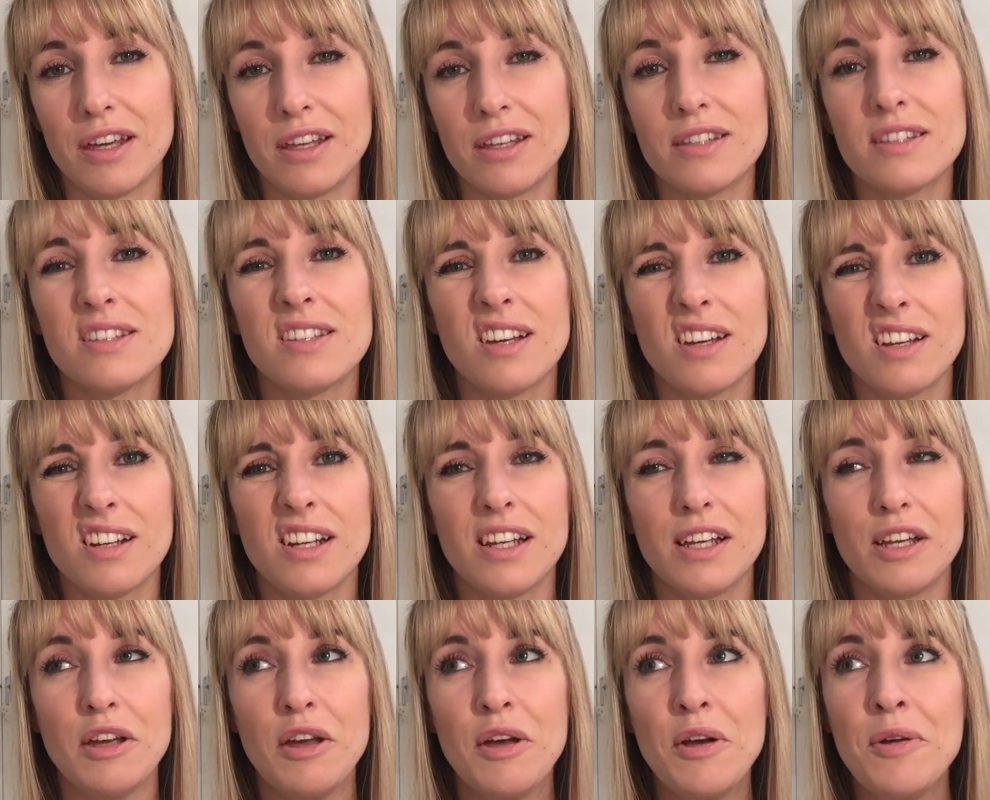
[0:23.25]

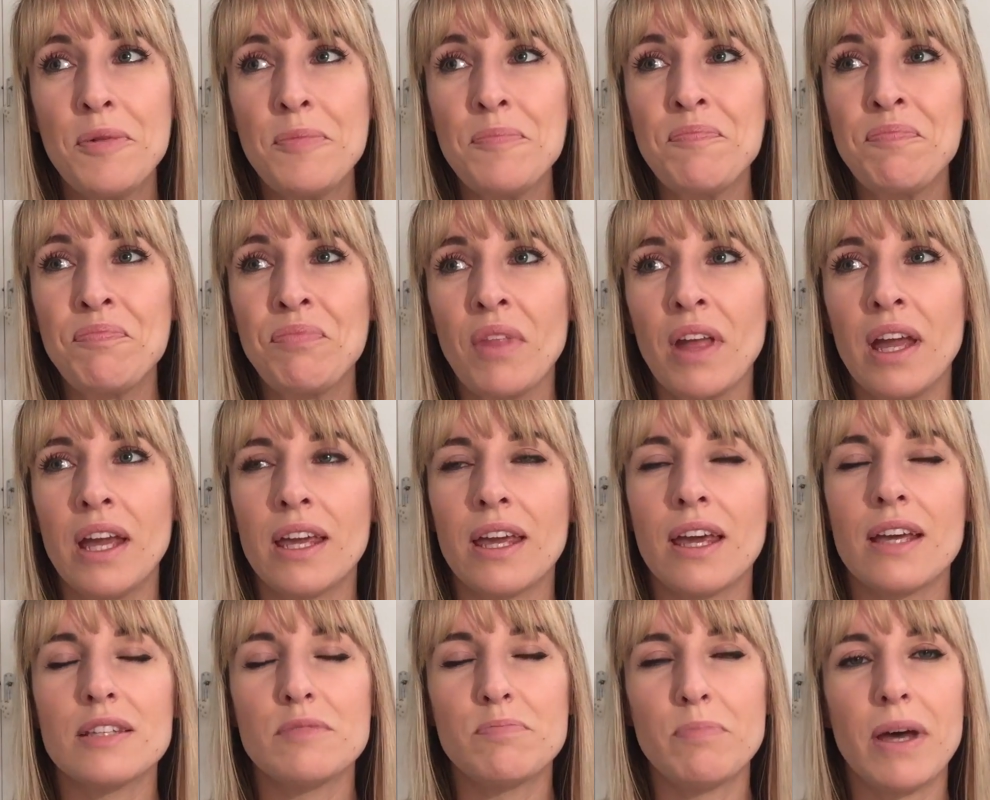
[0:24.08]
It
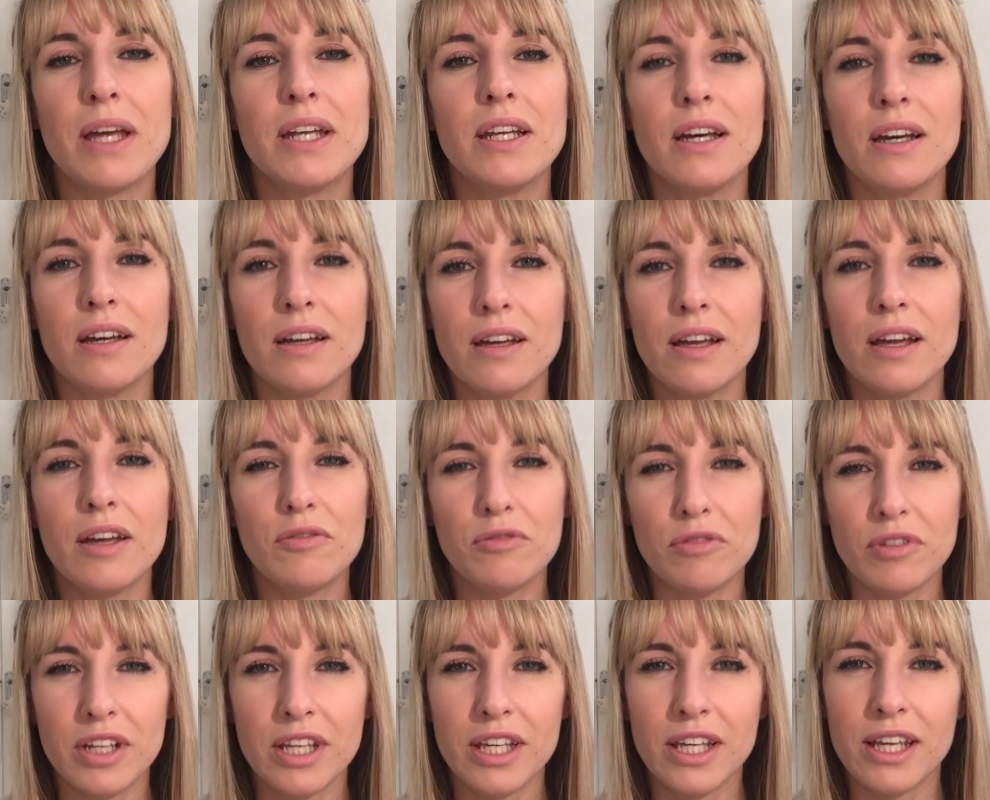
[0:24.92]
gets better
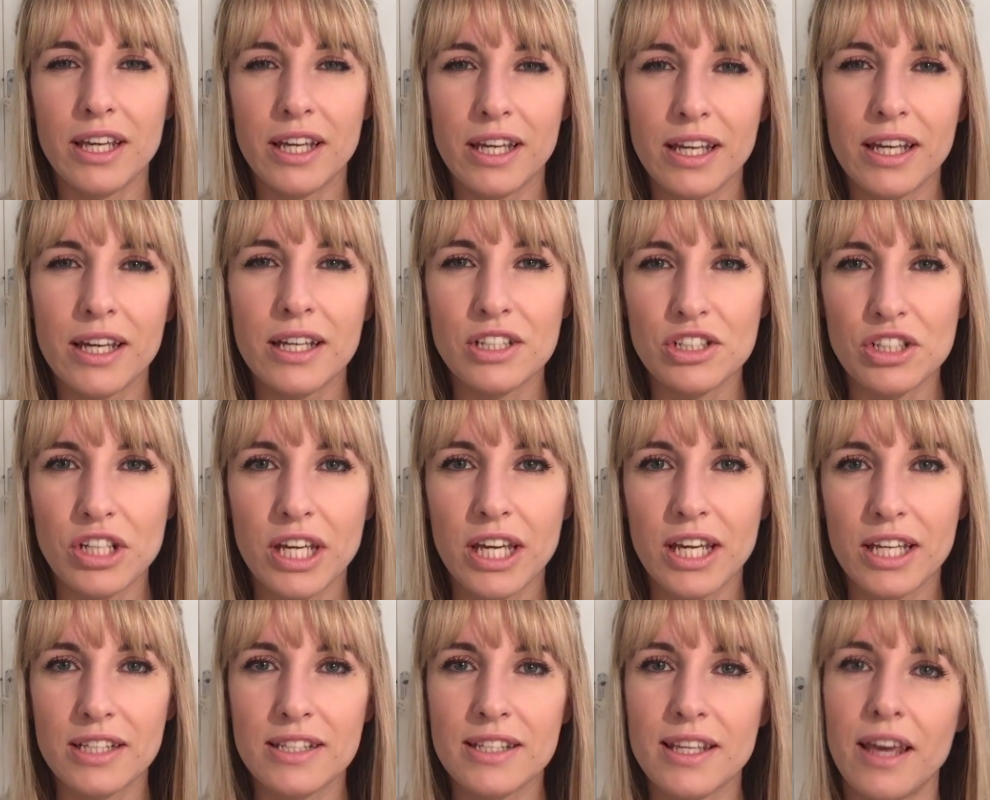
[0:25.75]
every year as your
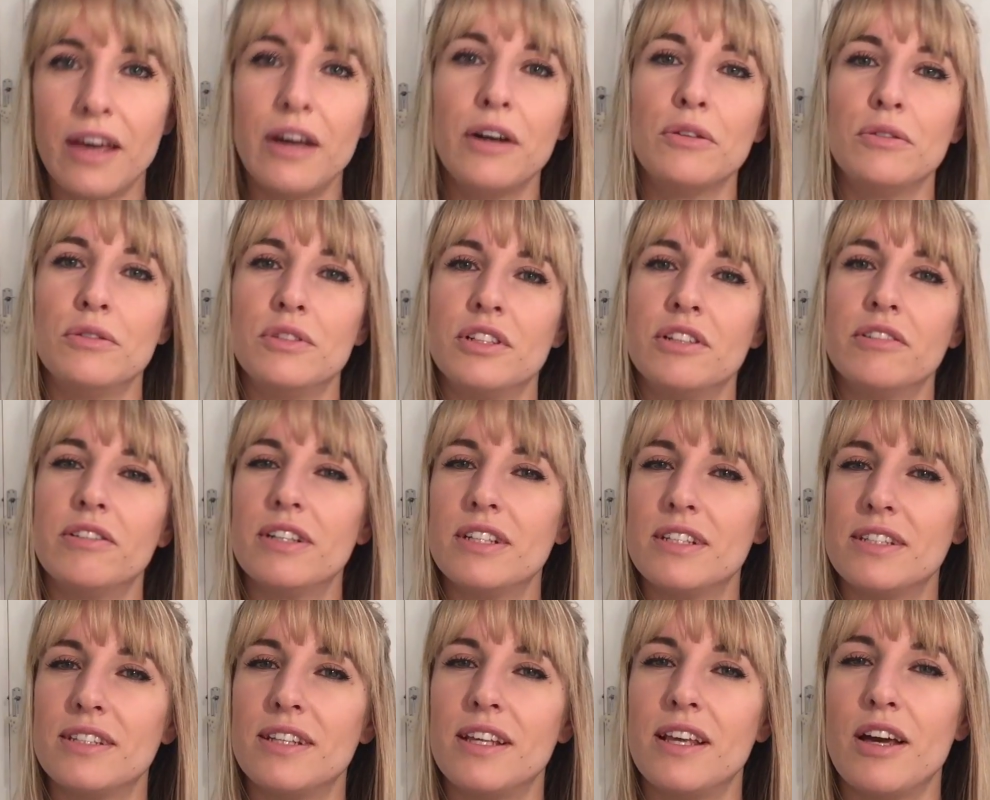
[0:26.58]
kids get older.
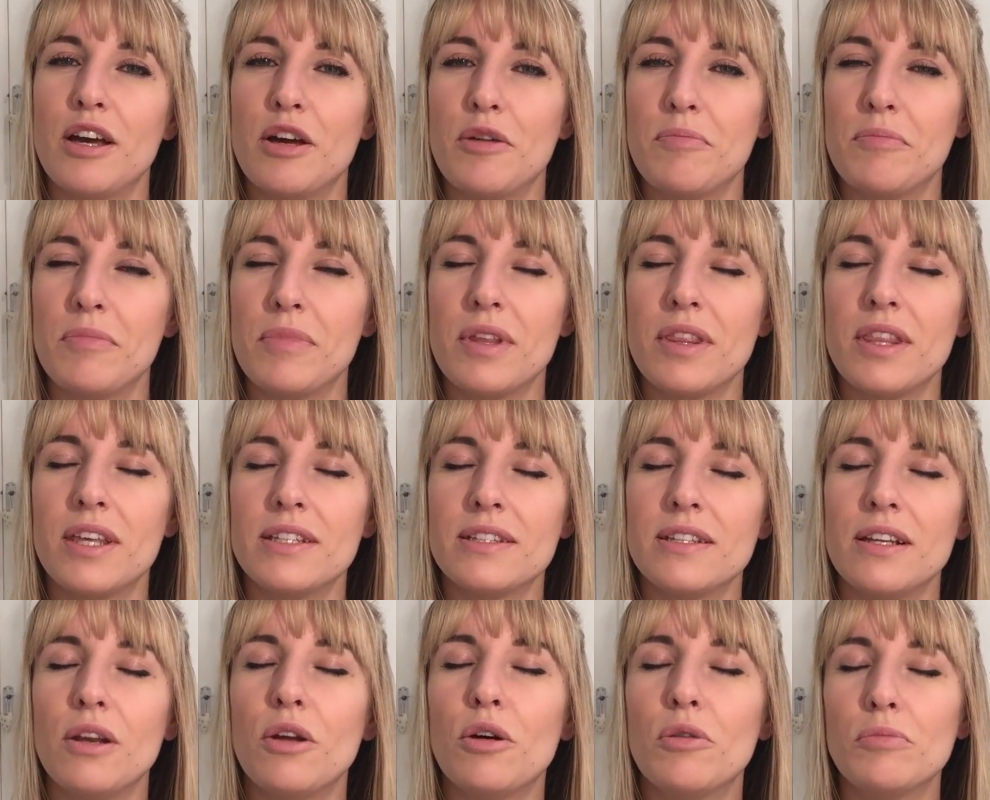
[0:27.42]

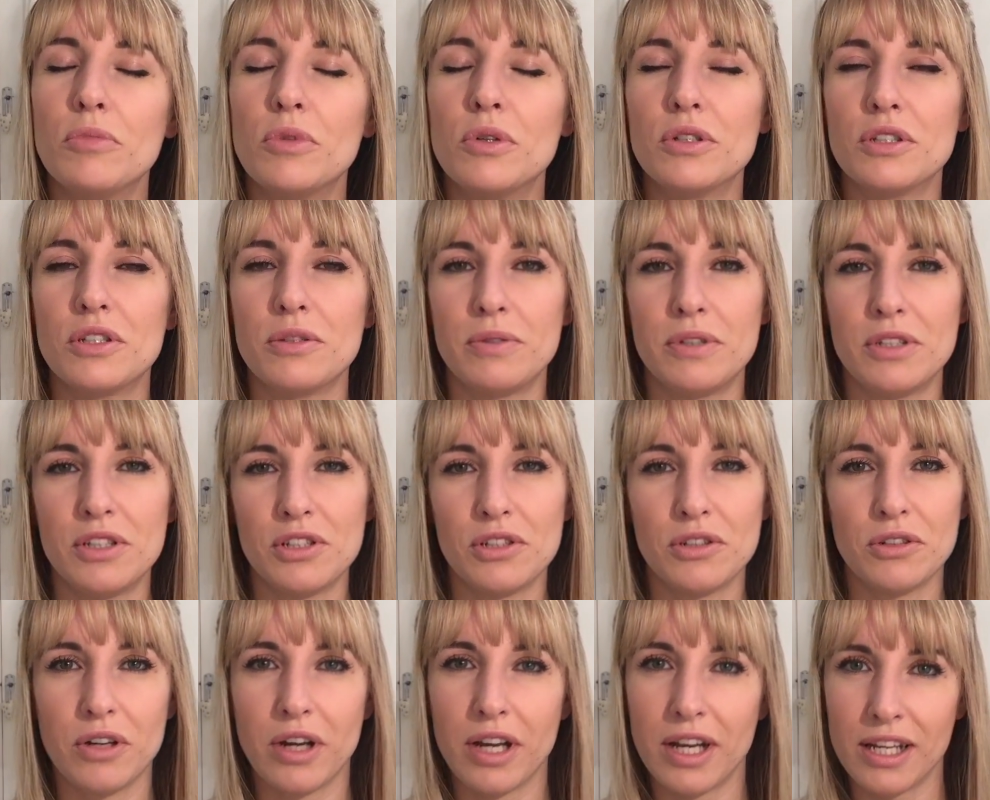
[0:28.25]
There's a lot more to
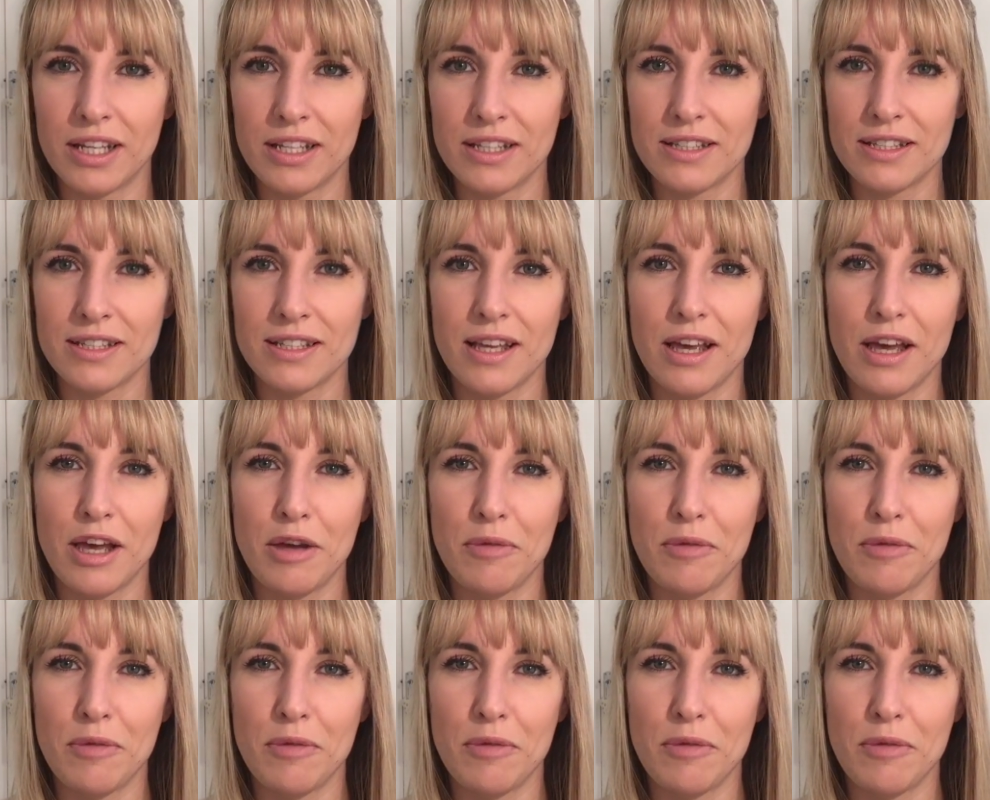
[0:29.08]
enjoy, and it's